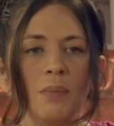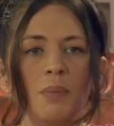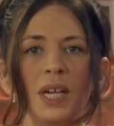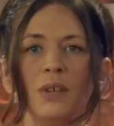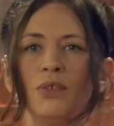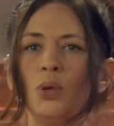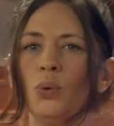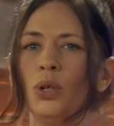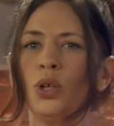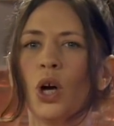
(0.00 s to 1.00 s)
But if
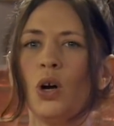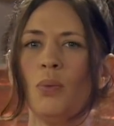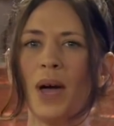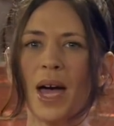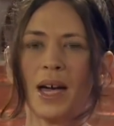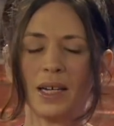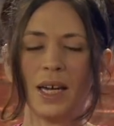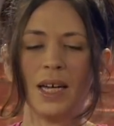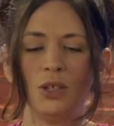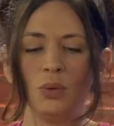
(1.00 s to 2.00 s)
you go back
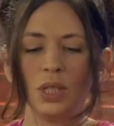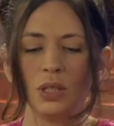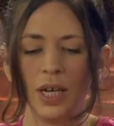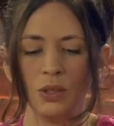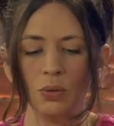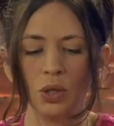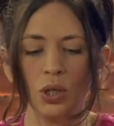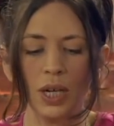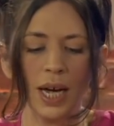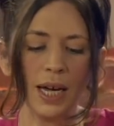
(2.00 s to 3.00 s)
and you
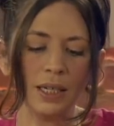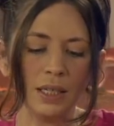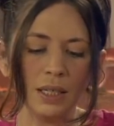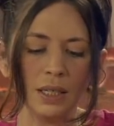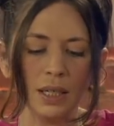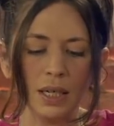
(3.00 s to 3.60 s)
look at